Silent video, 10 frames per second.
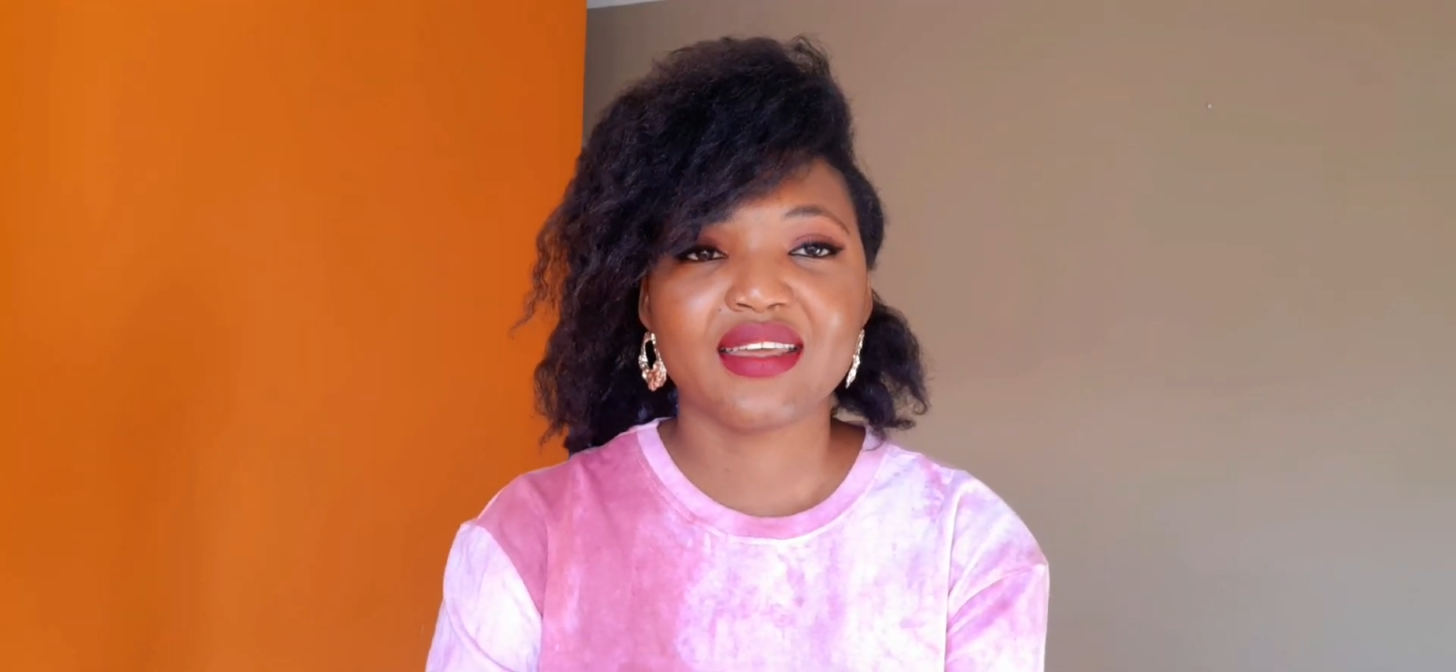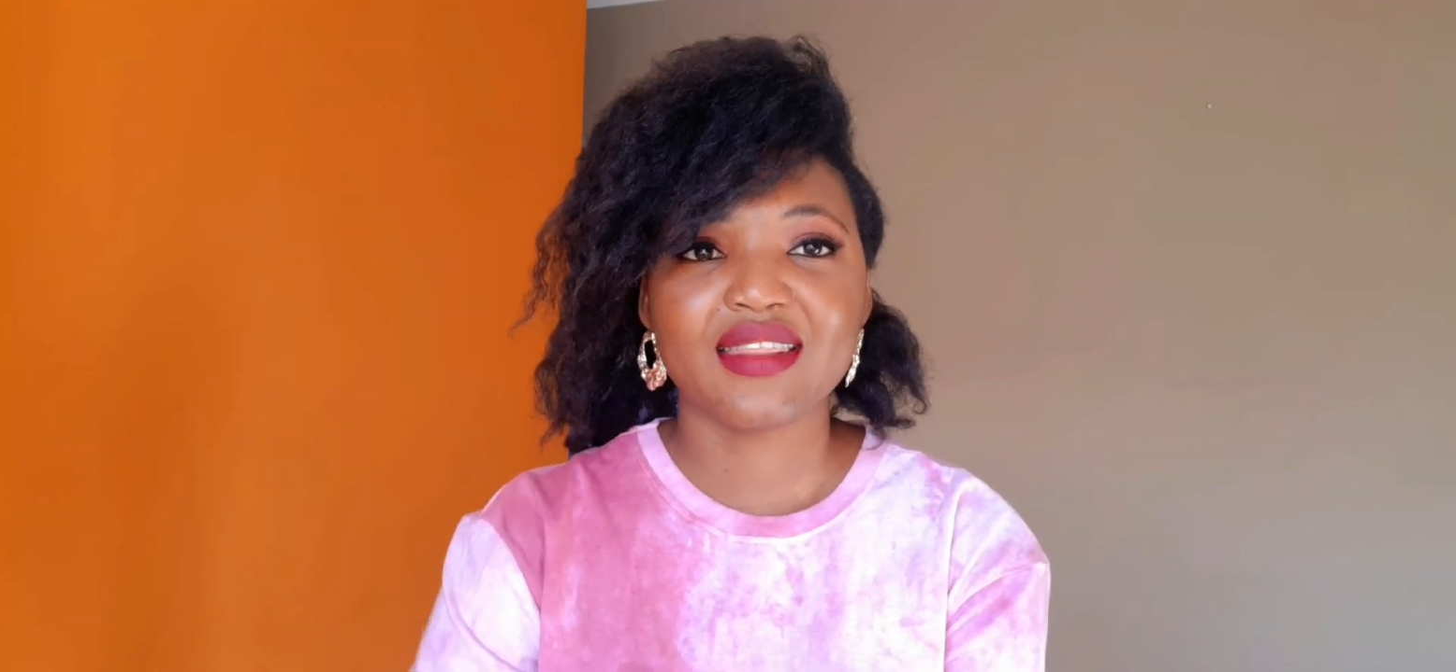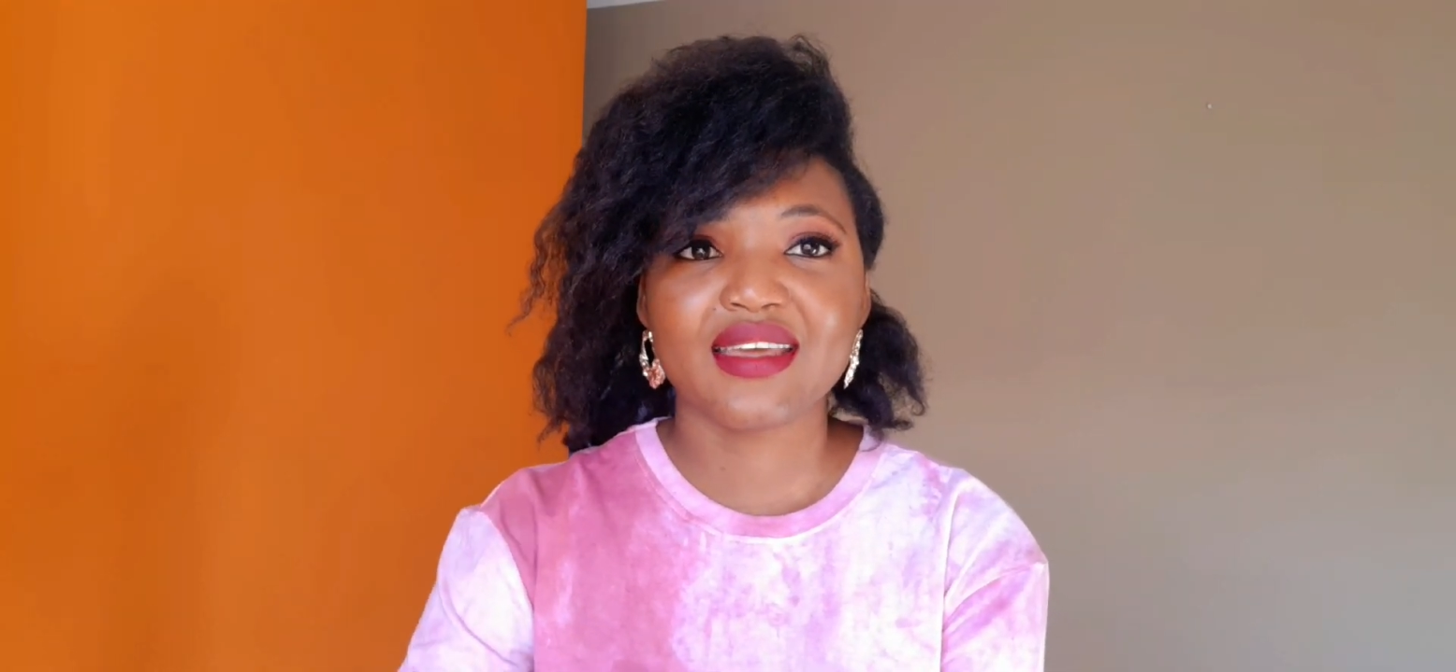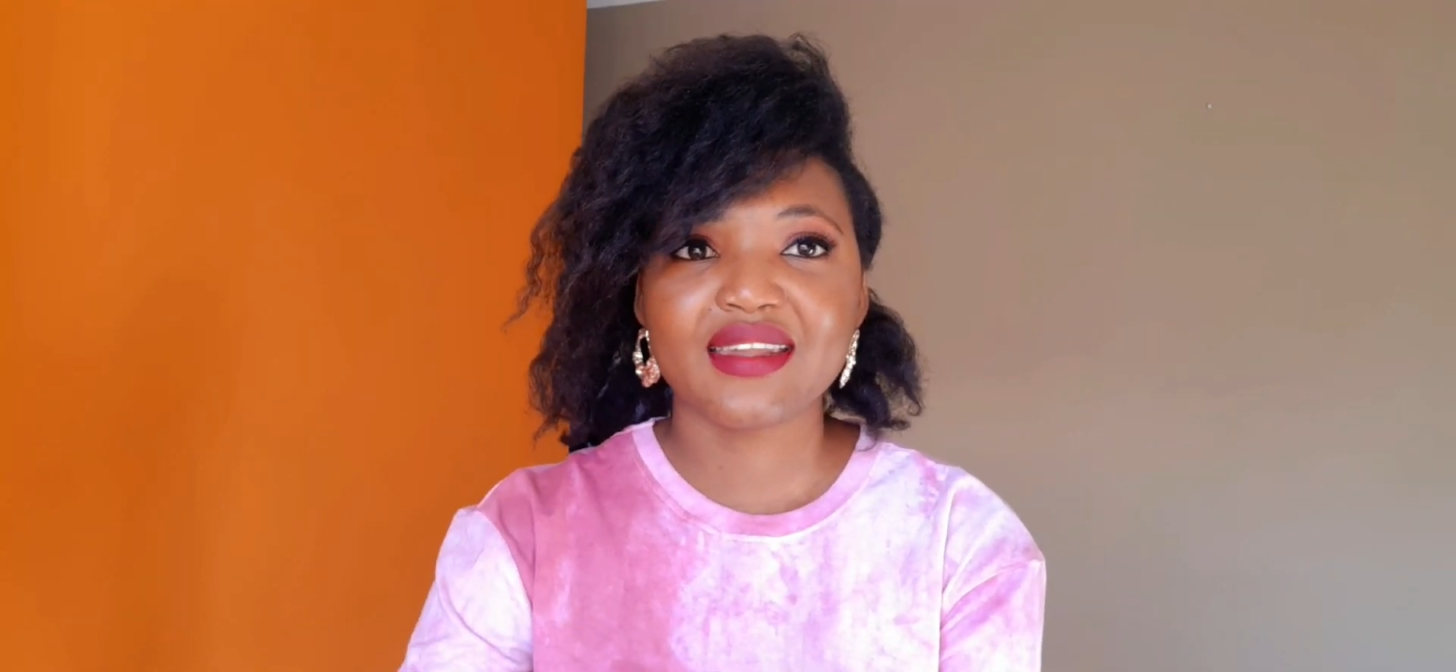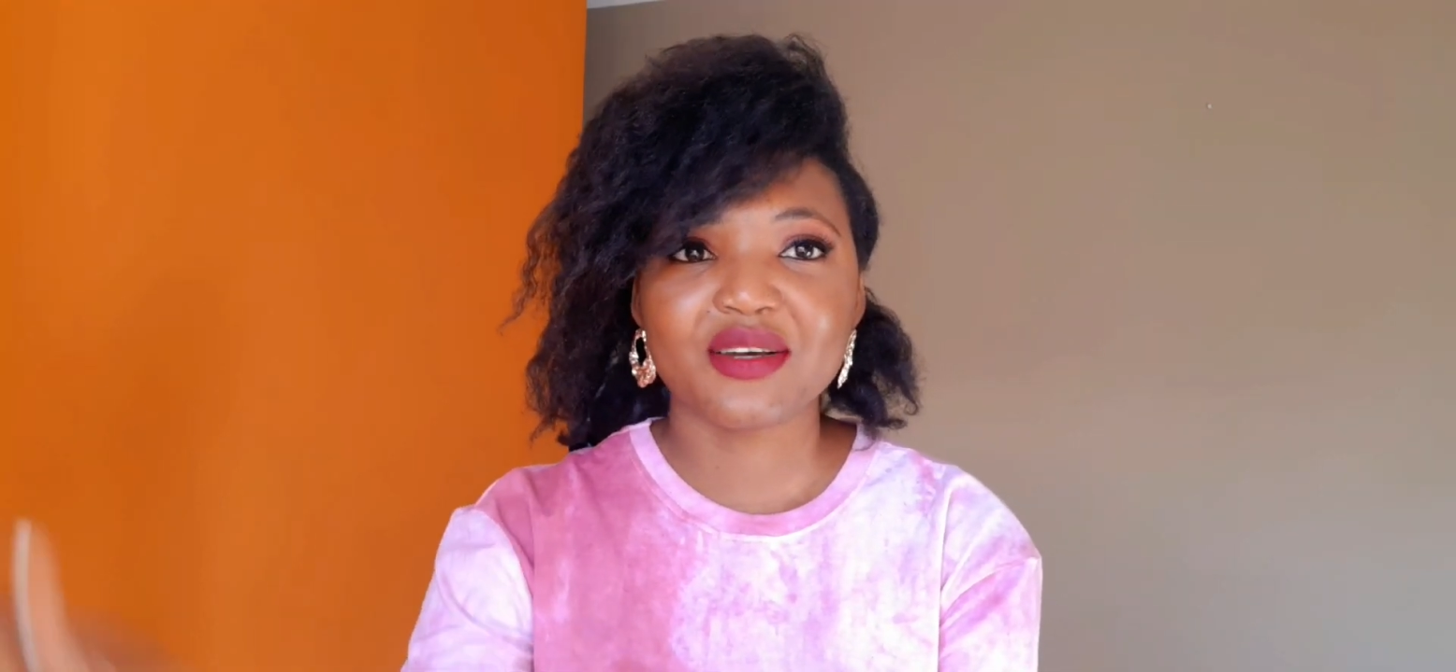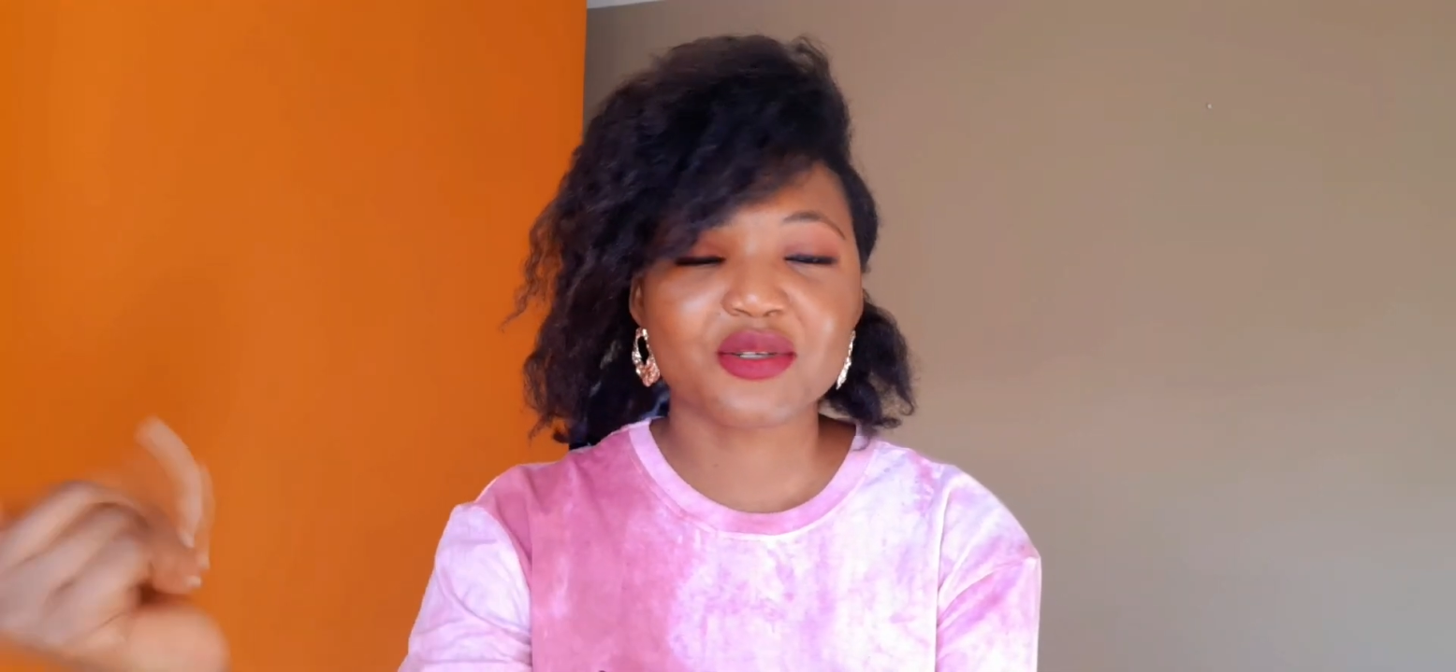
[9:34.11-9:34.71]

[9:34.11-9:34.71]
in that I